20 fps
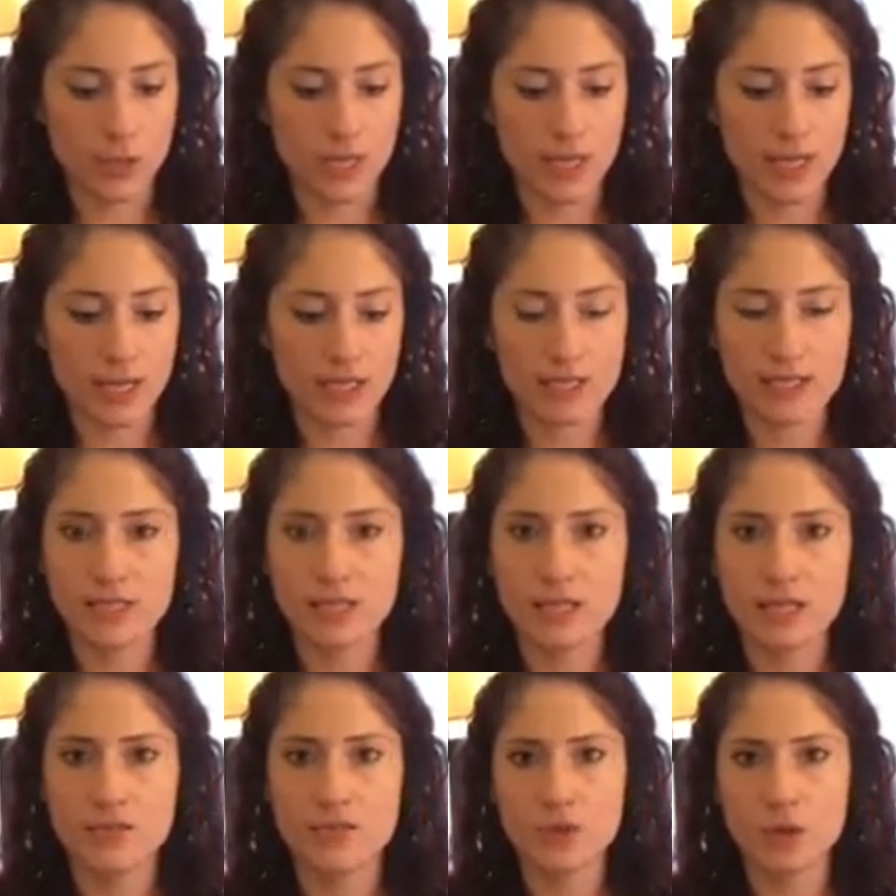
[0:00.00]
We can
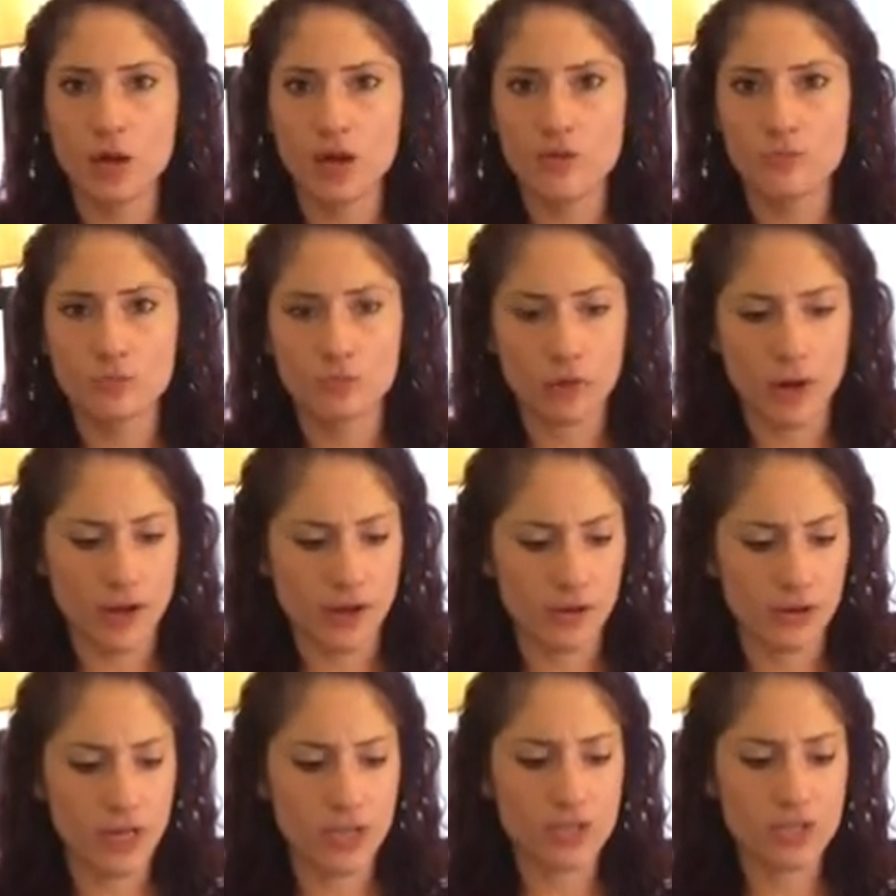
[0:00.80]
see if you have
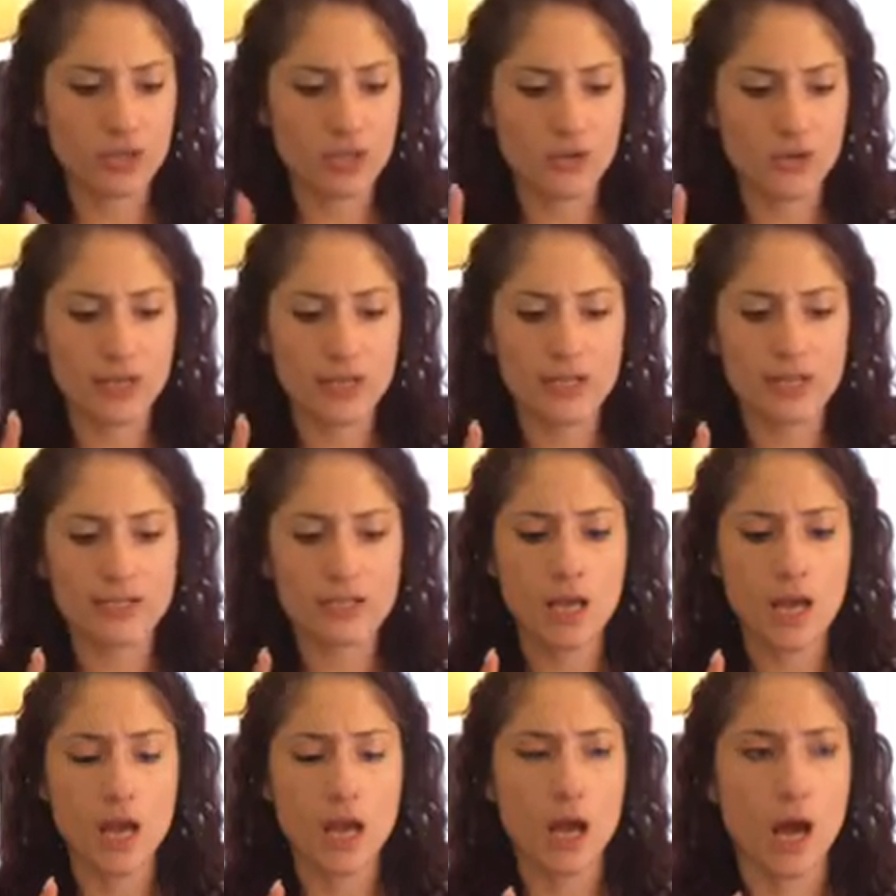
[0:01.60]
prior
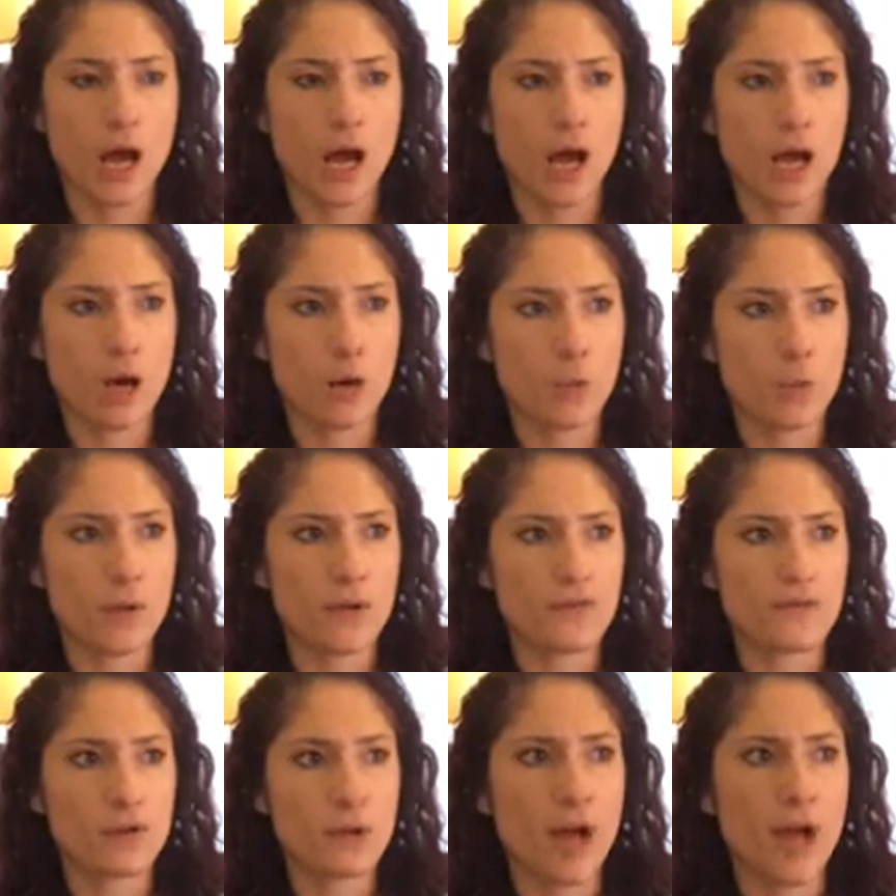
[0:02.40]
injuries,
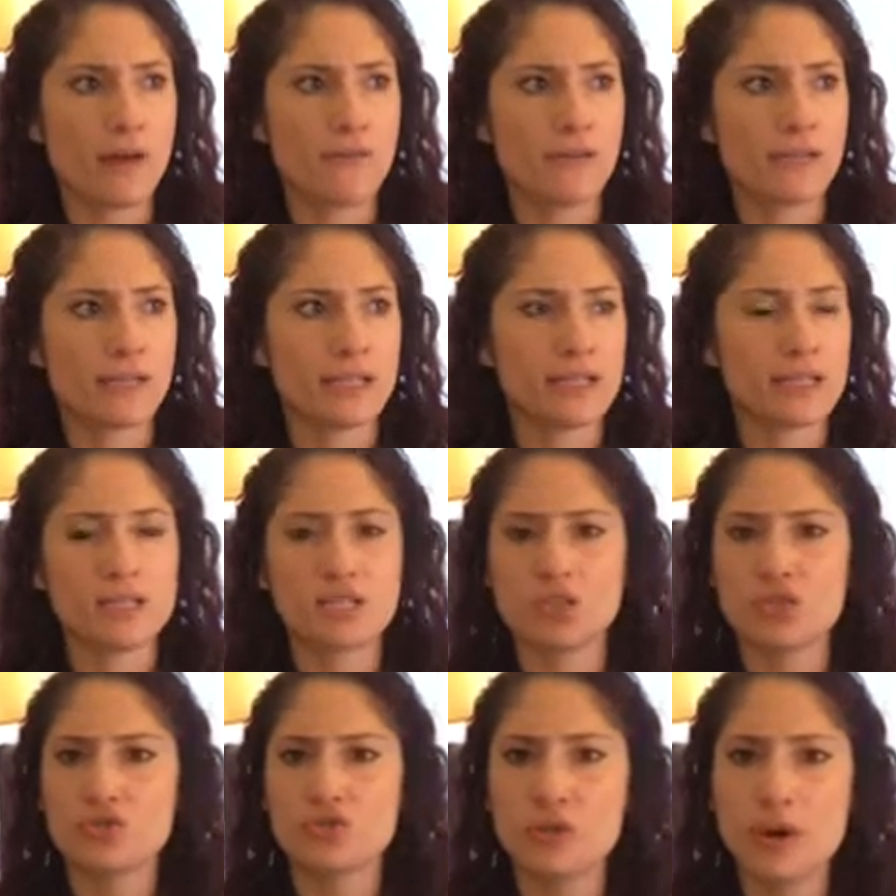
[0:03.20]
if you have any
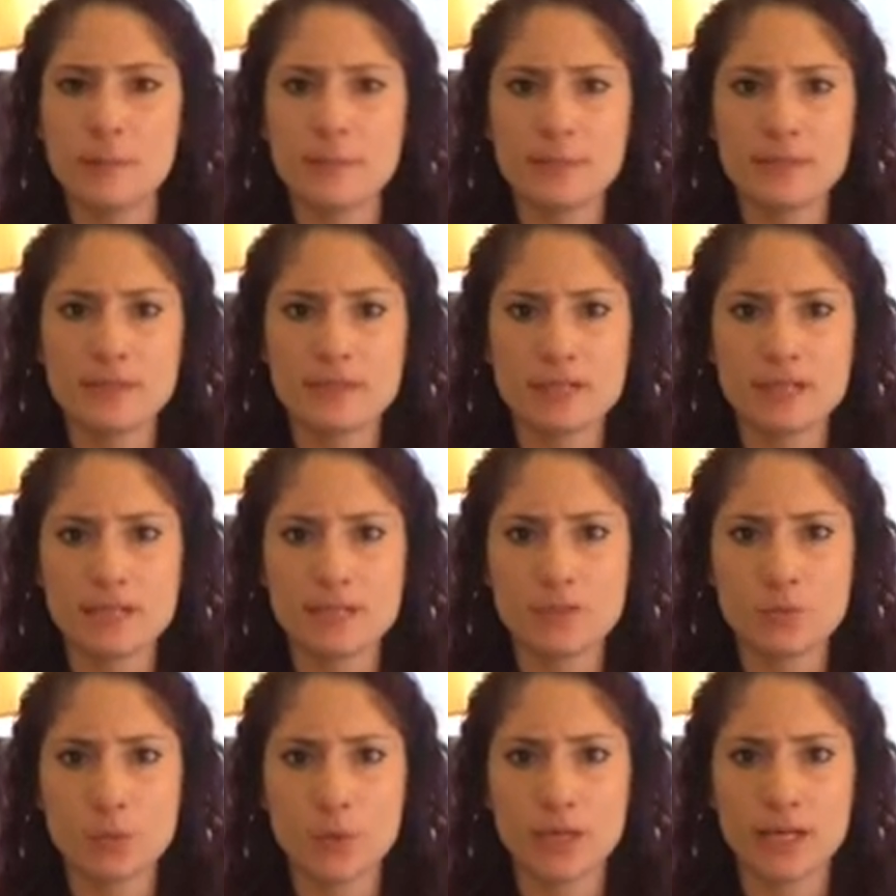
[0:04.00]

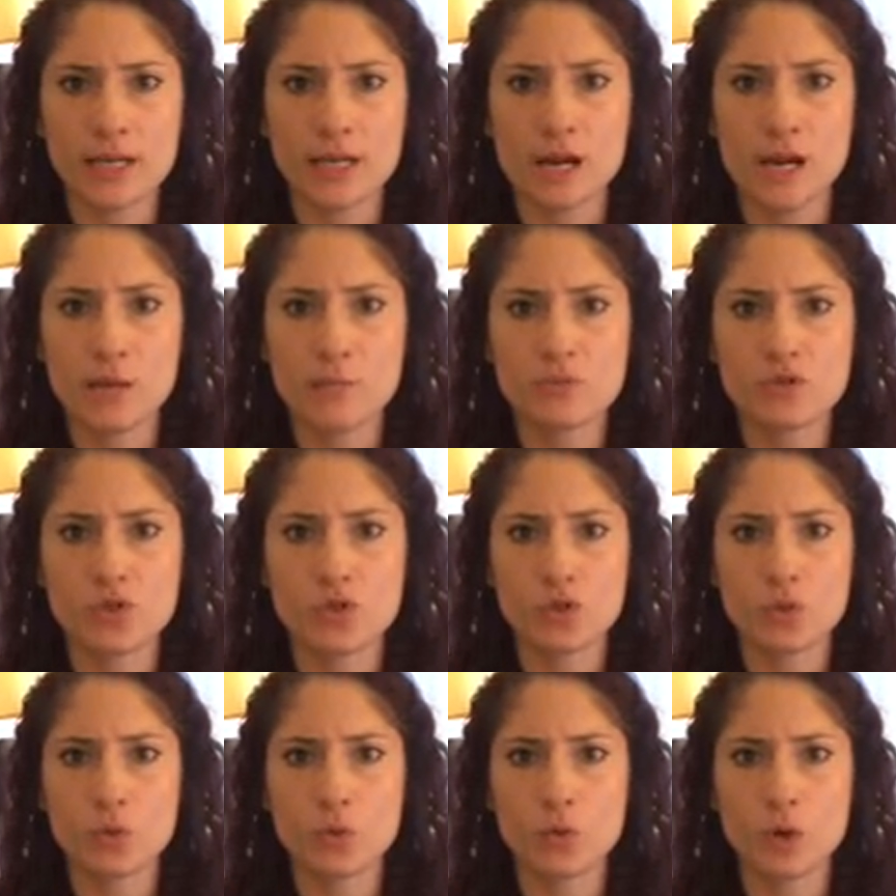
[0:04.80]
discrepancies when it
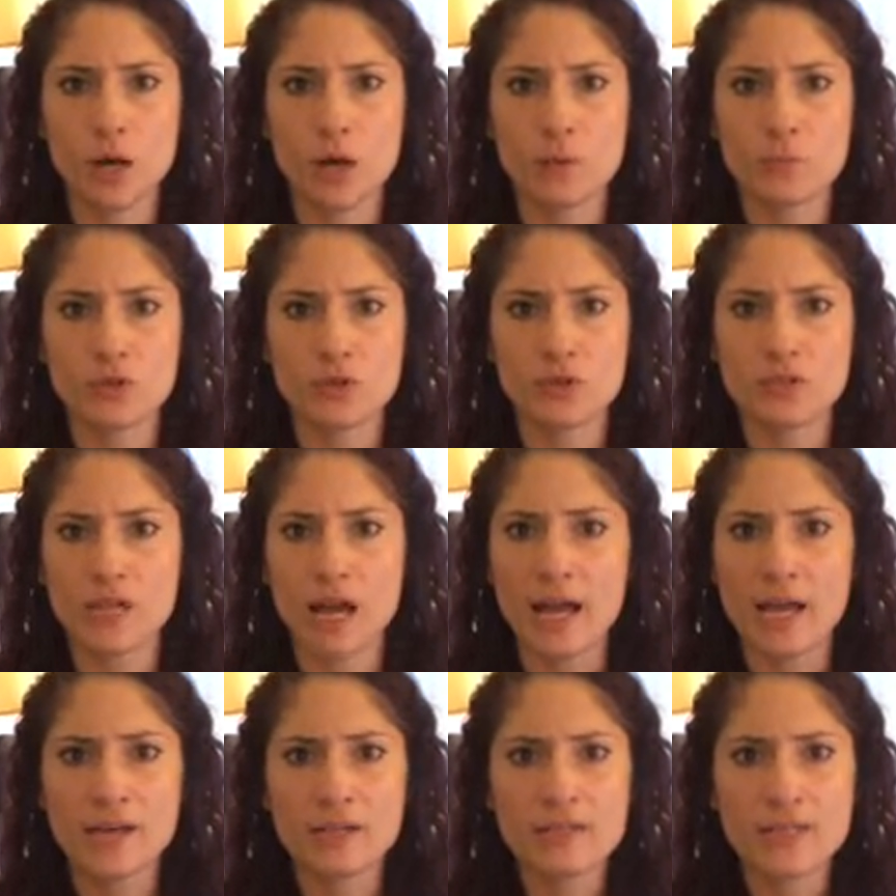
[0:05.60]
comes to your
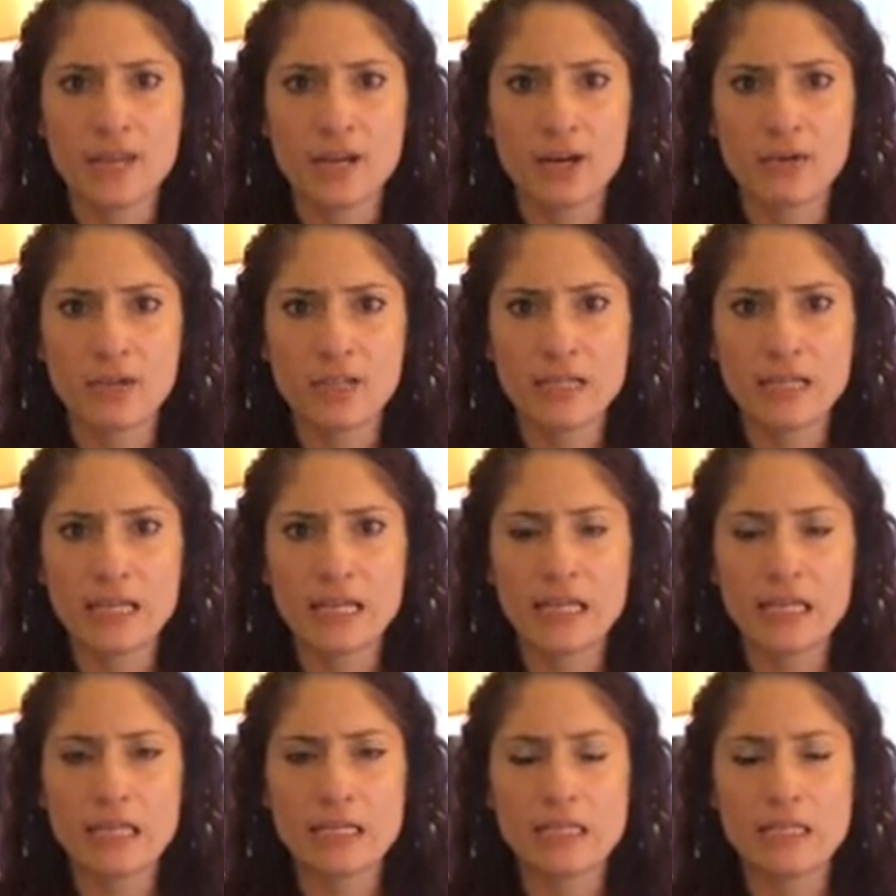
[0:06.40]
dietary
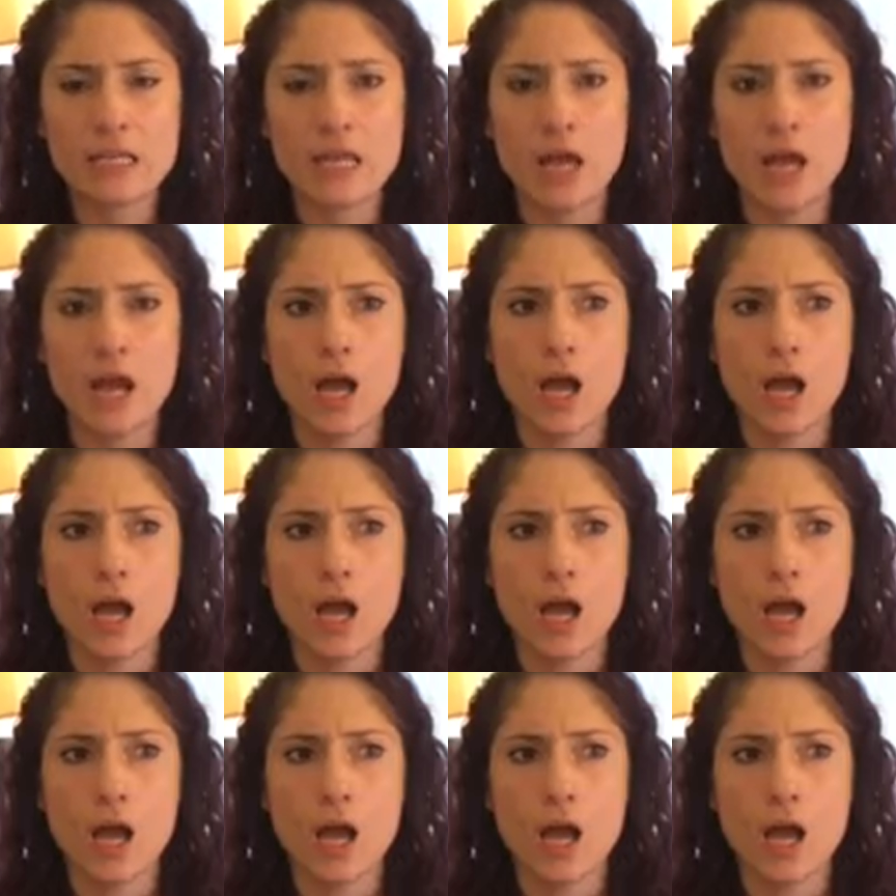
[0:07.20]
needs,